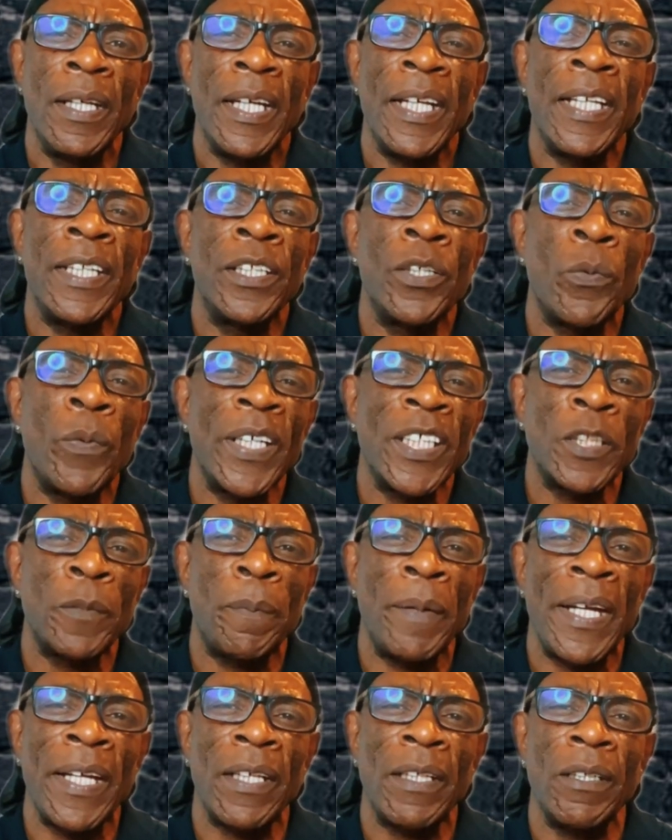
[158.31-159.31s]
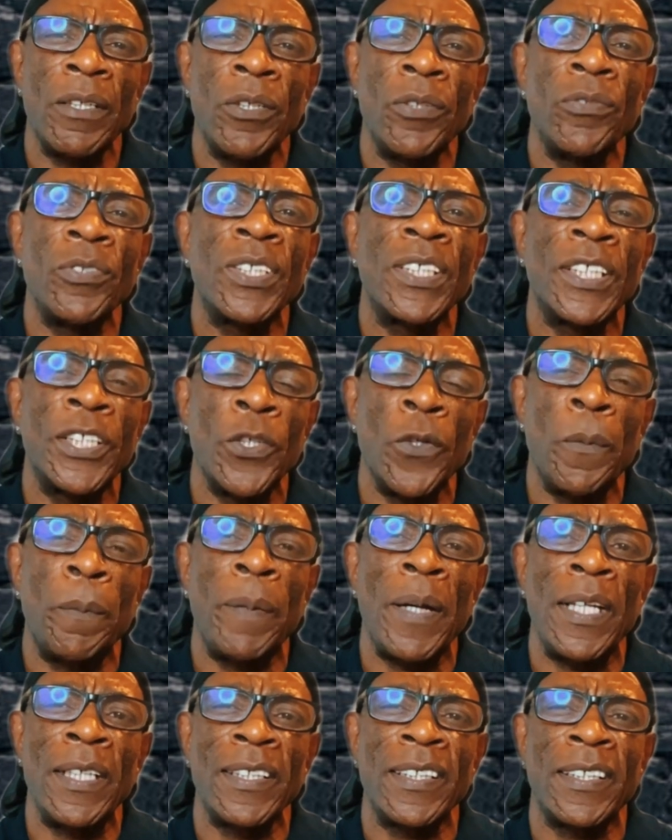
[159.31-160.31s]
in the West Bank who steal
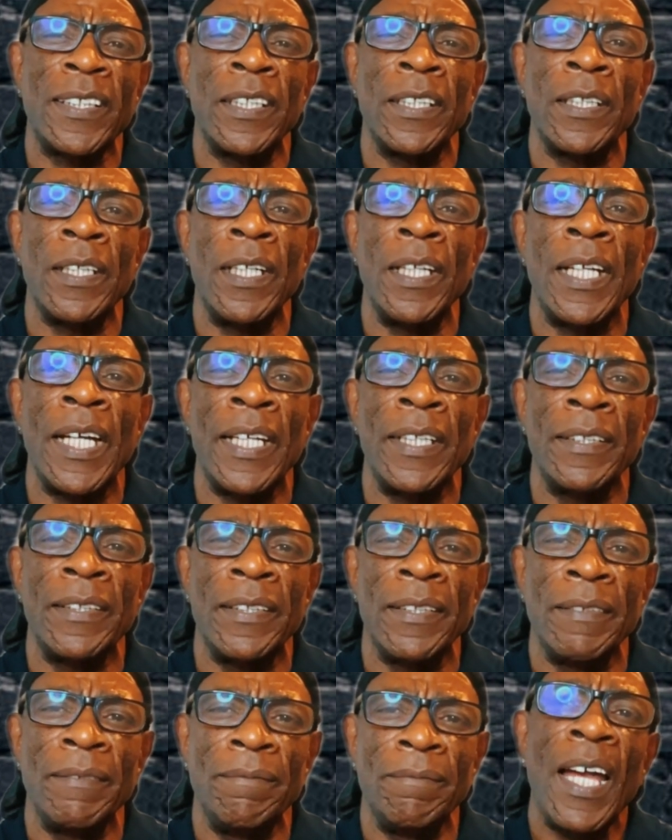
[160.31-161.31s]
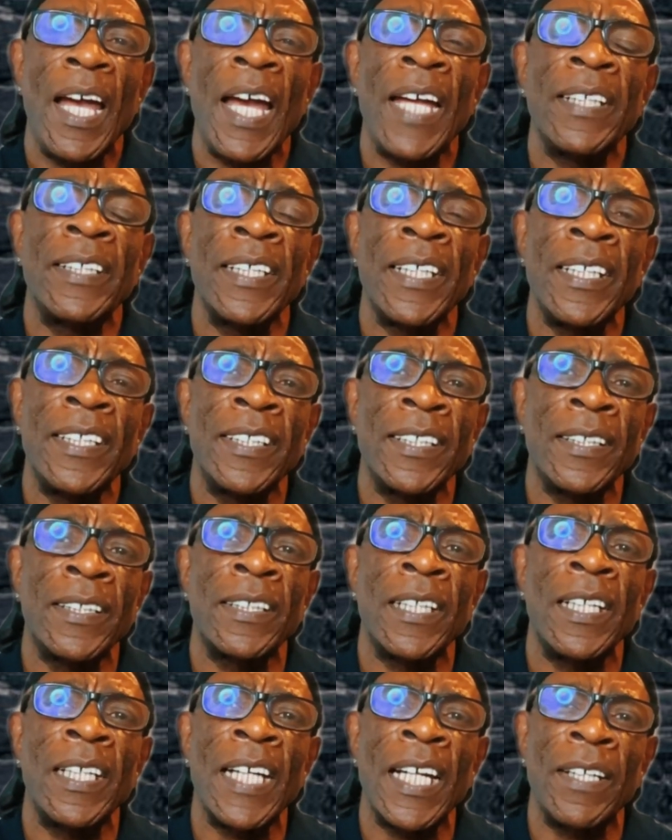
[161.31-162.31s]
Palestinian land, and it is
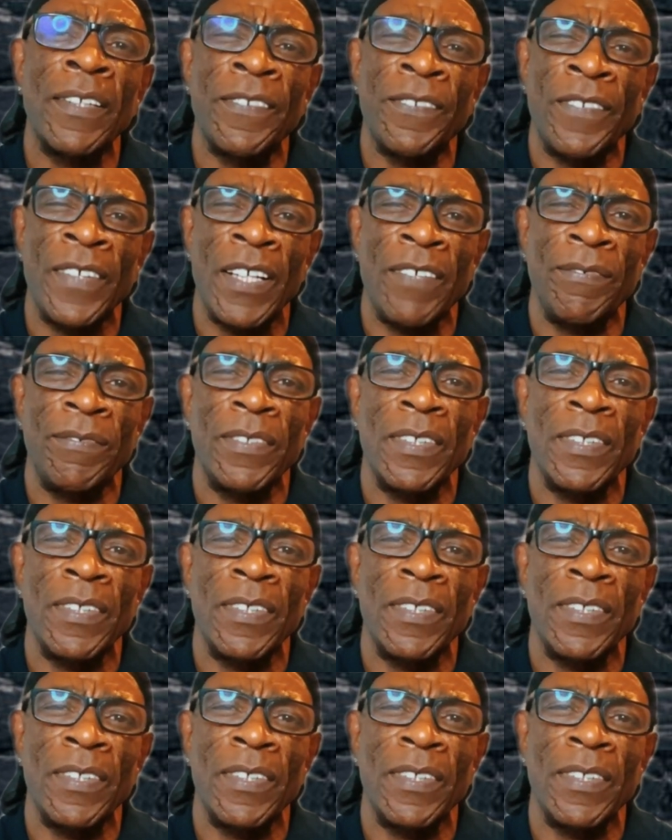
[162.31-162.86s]
the land theft,